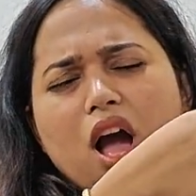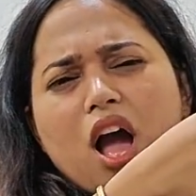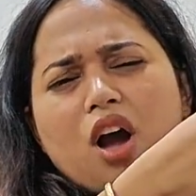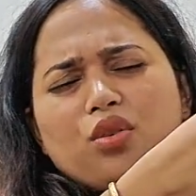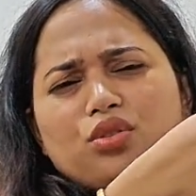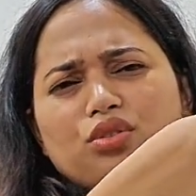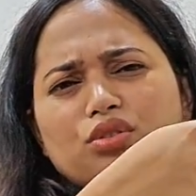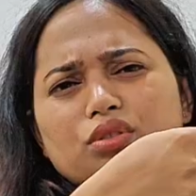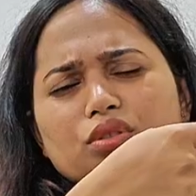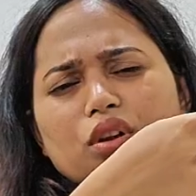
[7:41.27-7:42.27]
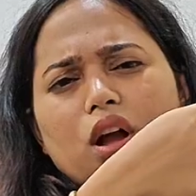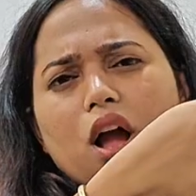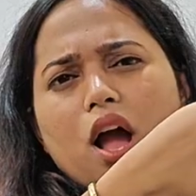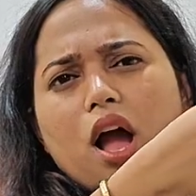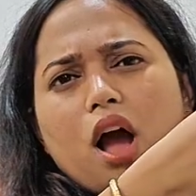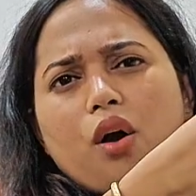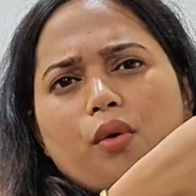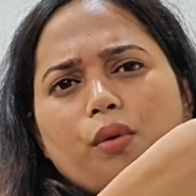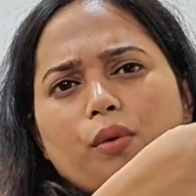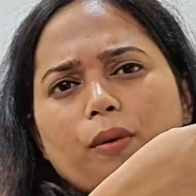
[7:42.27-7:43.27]
ow,
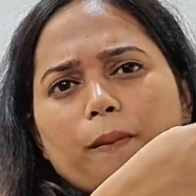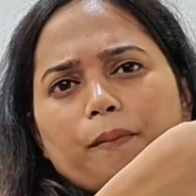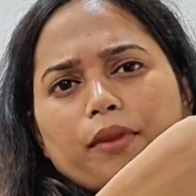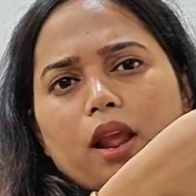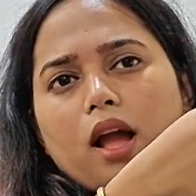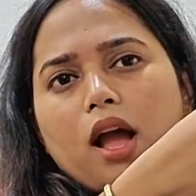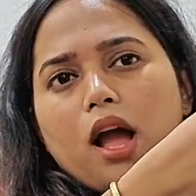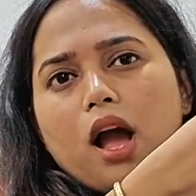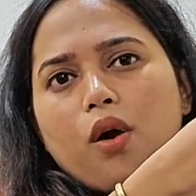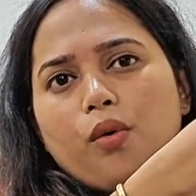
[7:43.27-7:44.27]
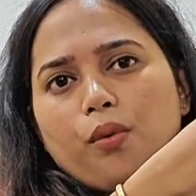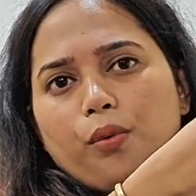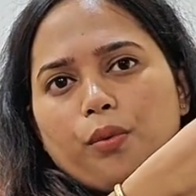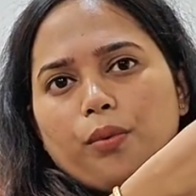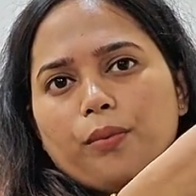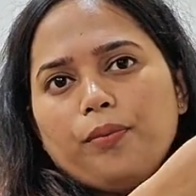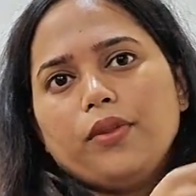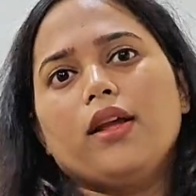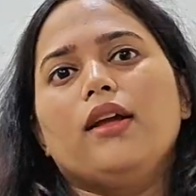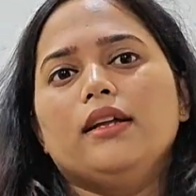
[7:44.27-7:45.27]
ow, ow.
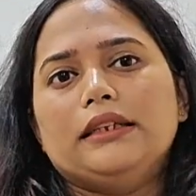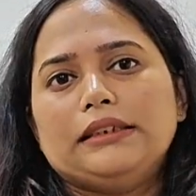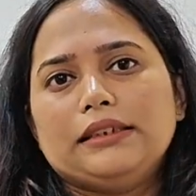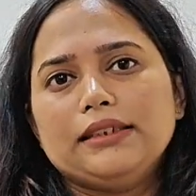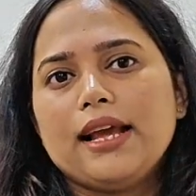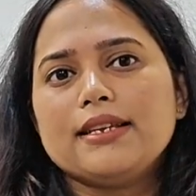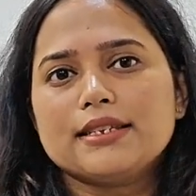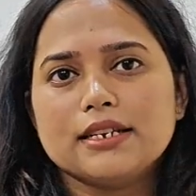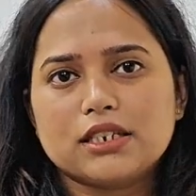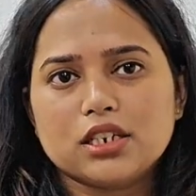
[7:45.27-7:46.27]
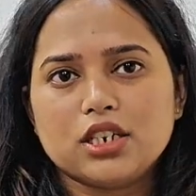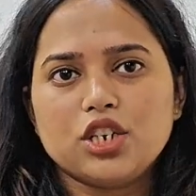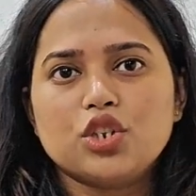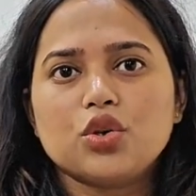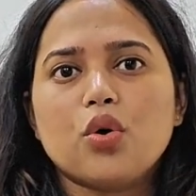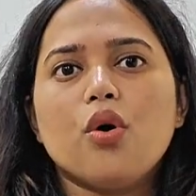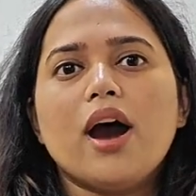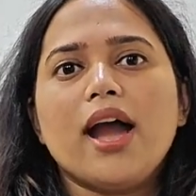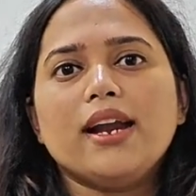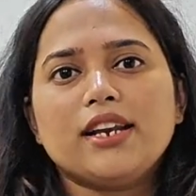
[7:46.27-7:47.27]
The next letter is O
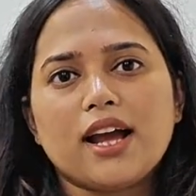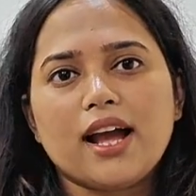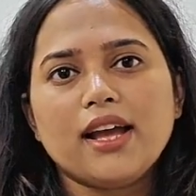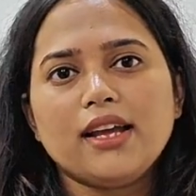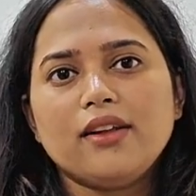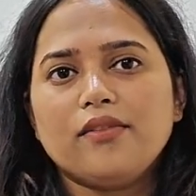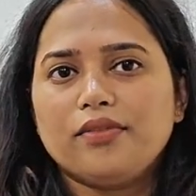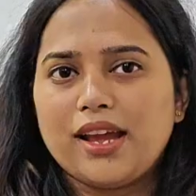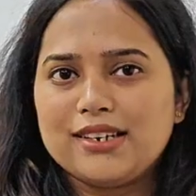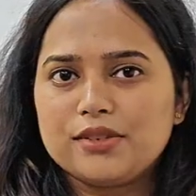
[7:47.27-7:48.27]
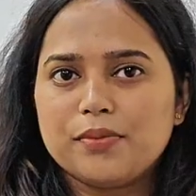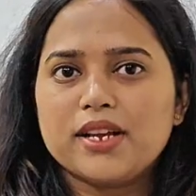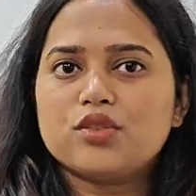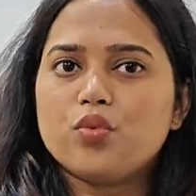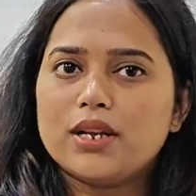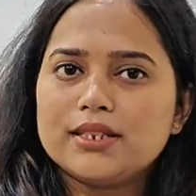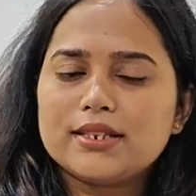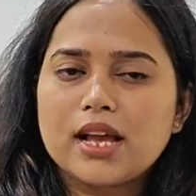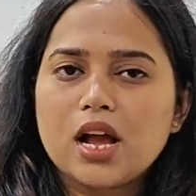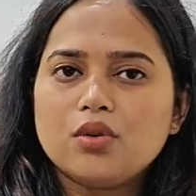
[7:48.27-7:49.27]
and I that makes one
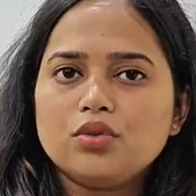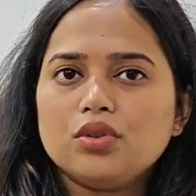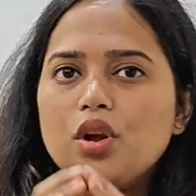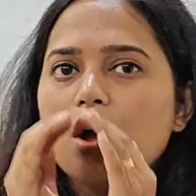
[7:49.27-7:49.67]
sound.